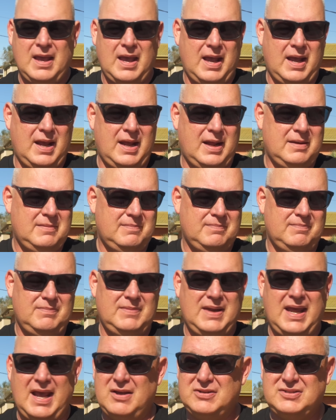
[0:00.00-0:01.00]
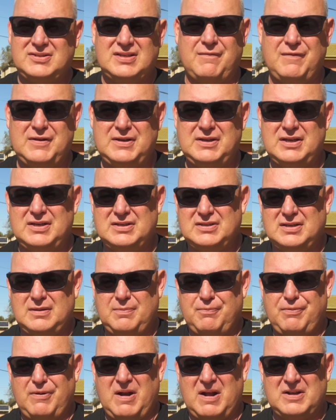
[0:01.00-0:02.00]
and now 7 years of the
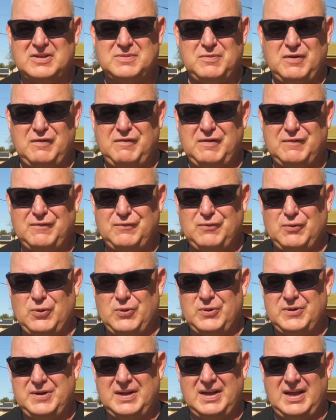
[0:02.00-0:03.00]
products moving forward.